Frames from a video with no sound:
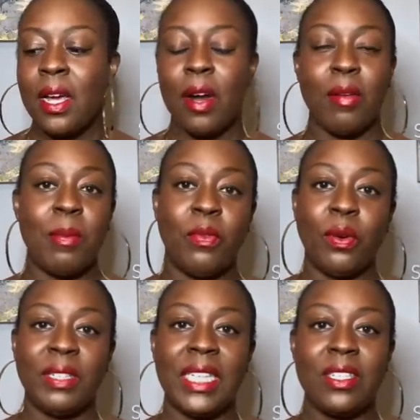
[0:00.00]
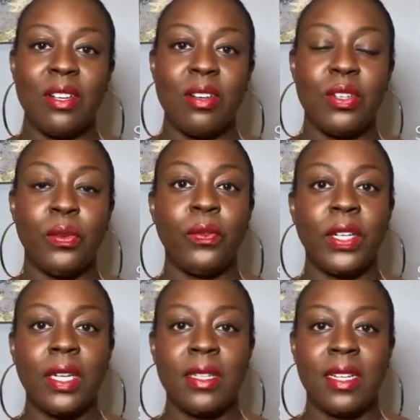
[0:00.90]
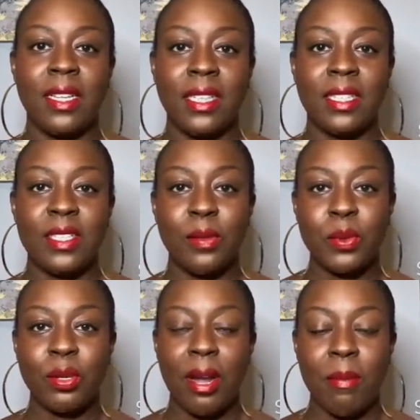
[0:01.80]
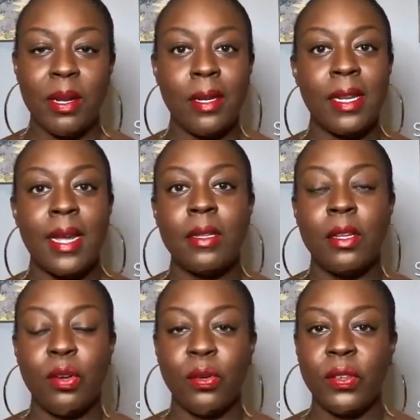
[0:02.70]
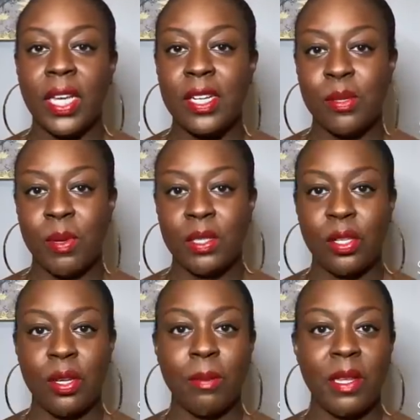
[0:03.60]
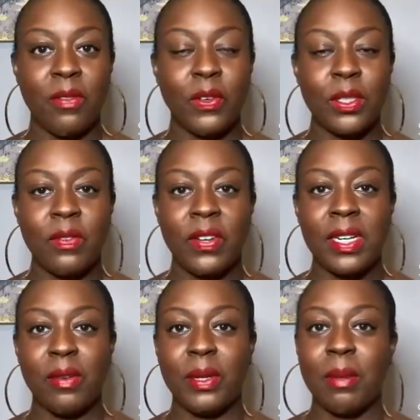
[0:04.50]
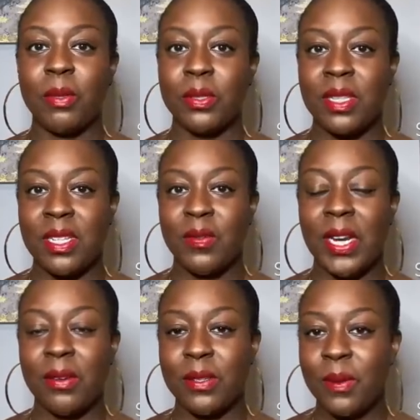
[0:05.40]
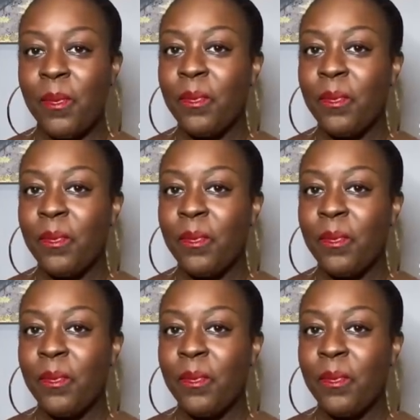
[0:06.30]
All right, before we get started, don't forget to click the subscribe button and the notification bell so you can be the first to find out when I post these videos.